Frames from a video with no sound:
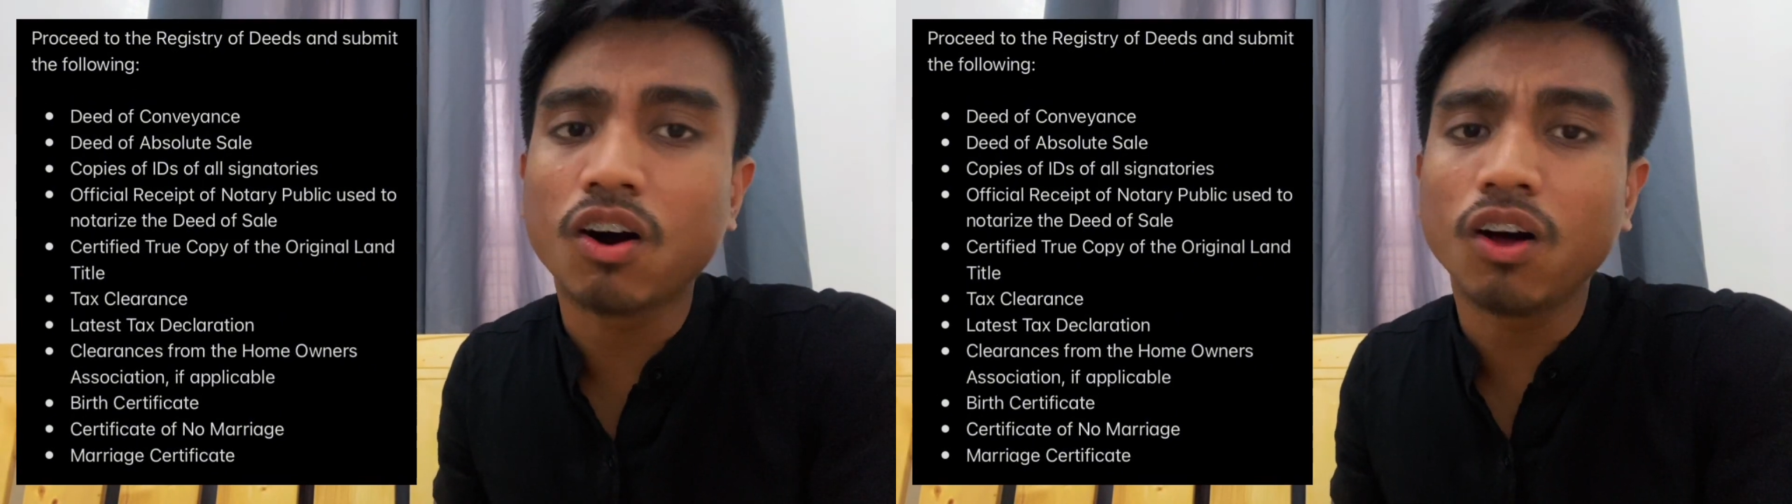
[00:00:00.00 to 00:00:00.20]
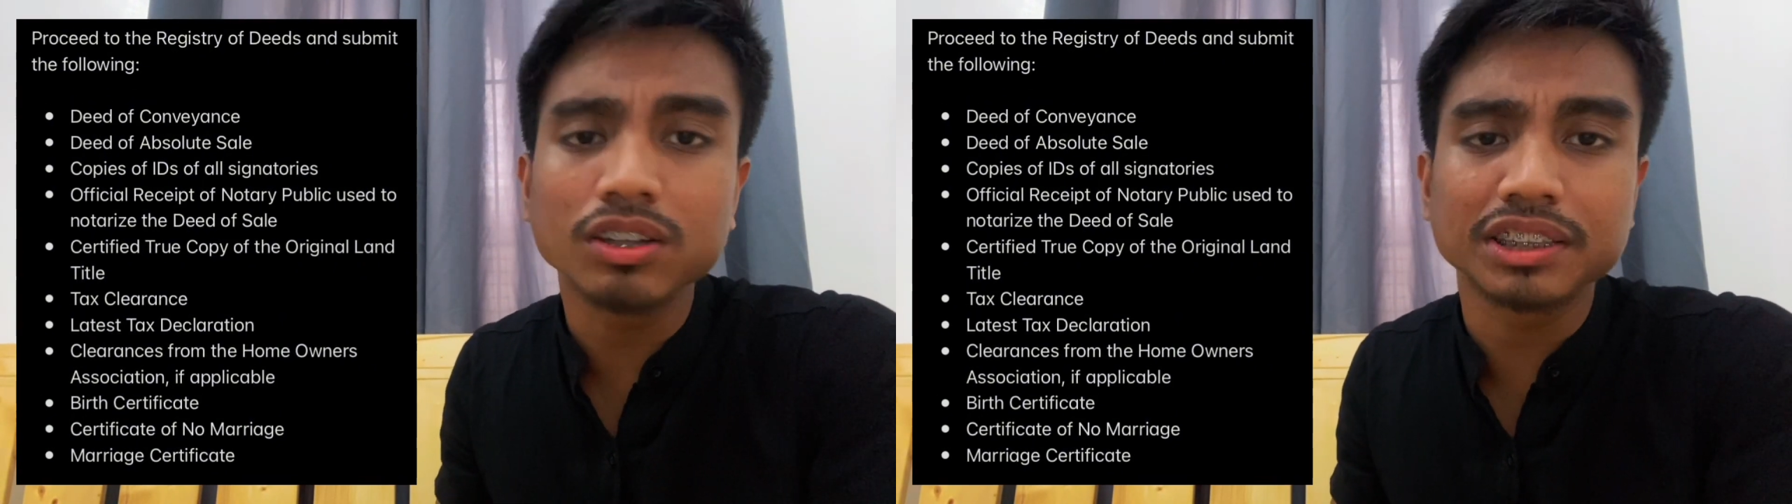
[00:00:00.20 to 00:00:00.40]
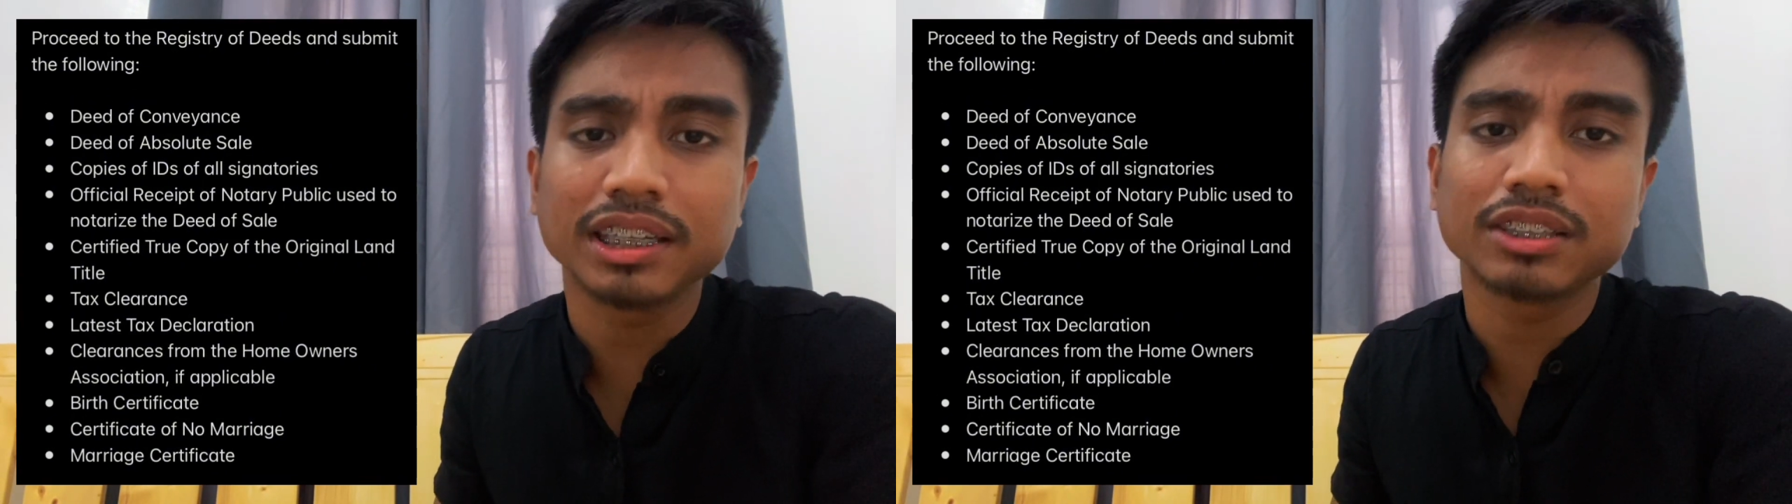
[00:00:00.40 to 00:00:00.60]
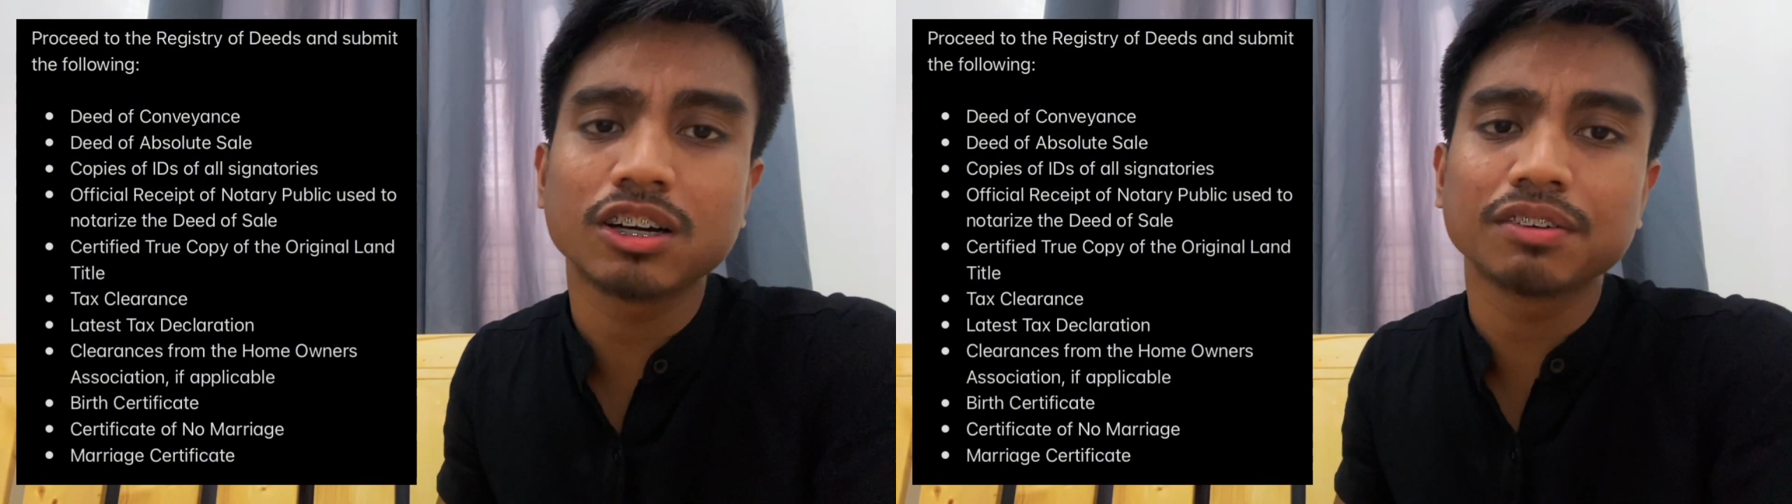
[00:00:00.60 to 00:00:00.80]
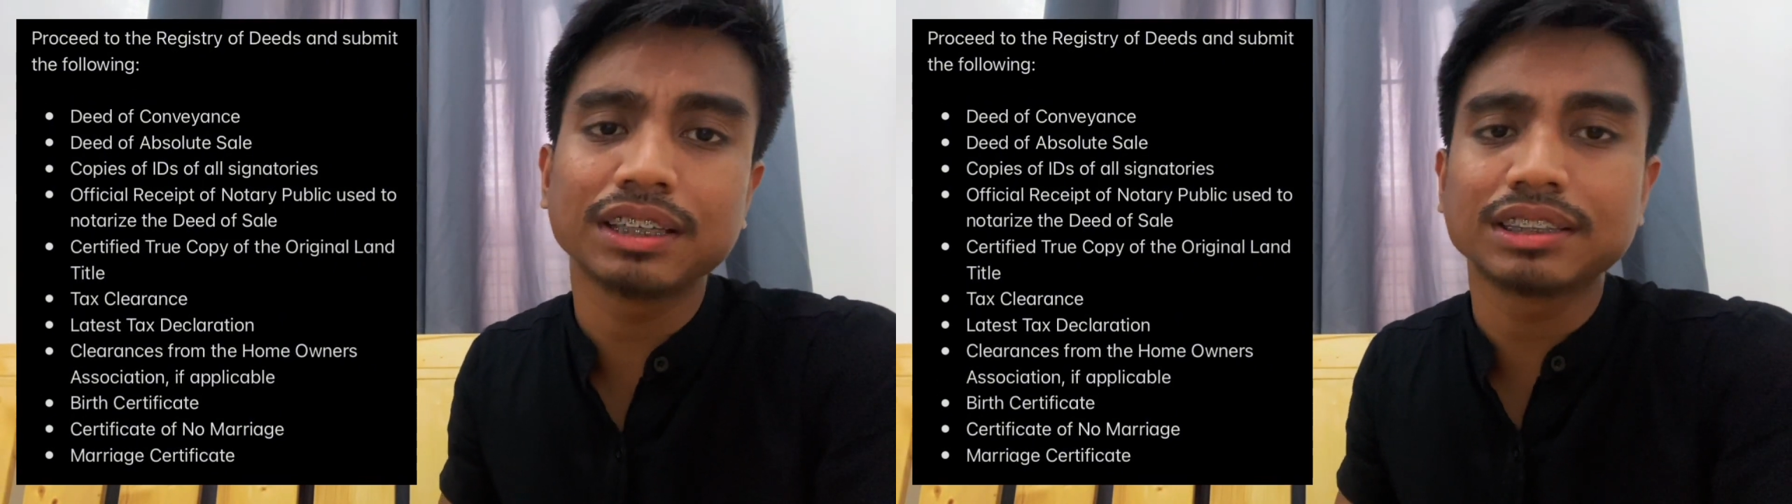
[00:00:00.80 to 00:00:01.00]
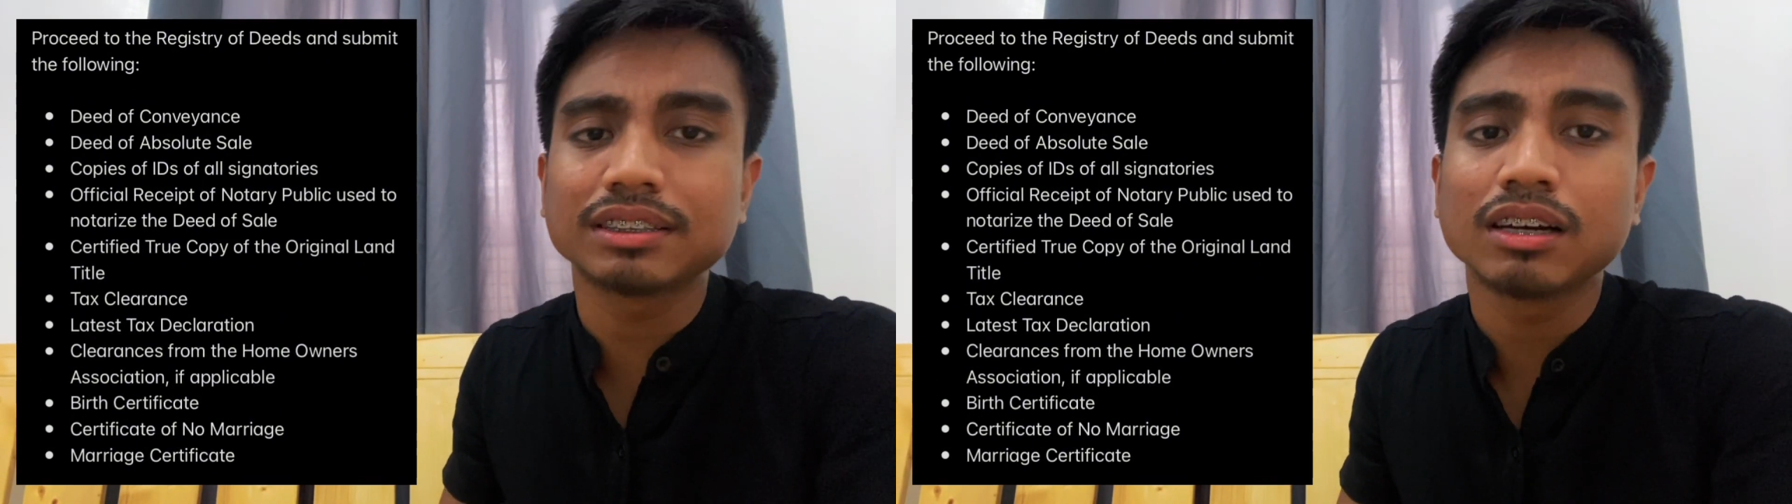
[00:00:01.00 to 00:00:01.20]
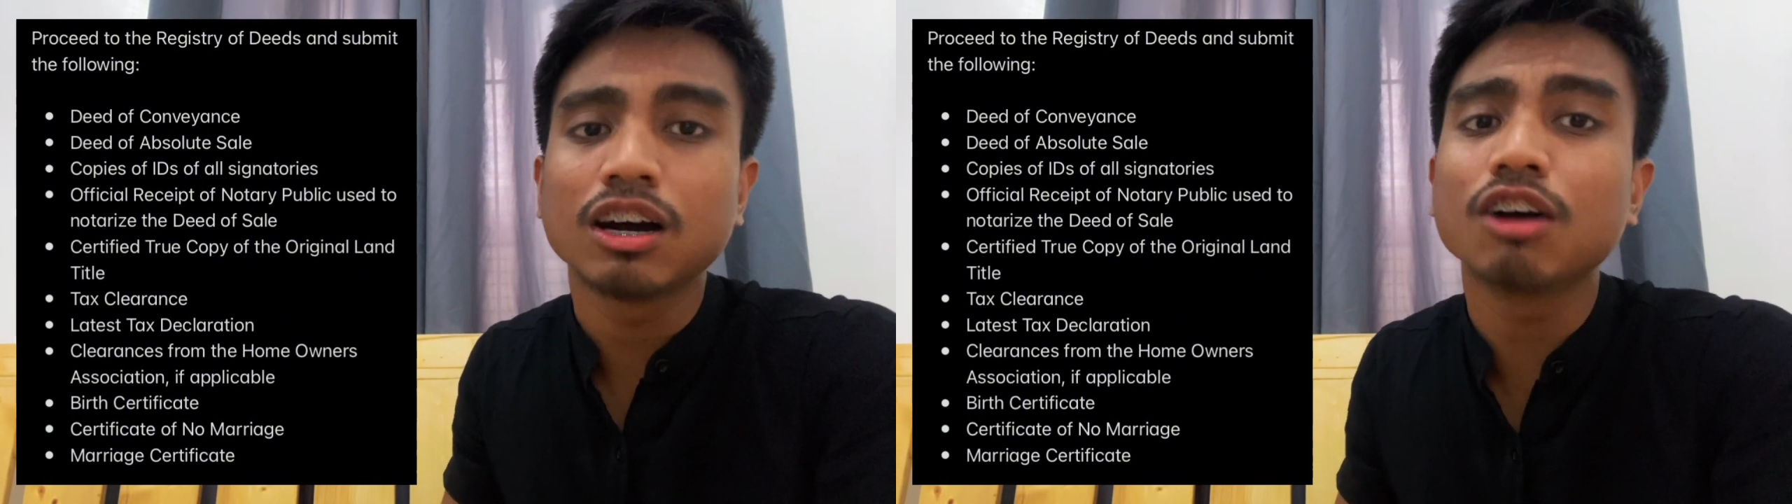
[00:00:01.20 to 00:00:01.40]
all signatories,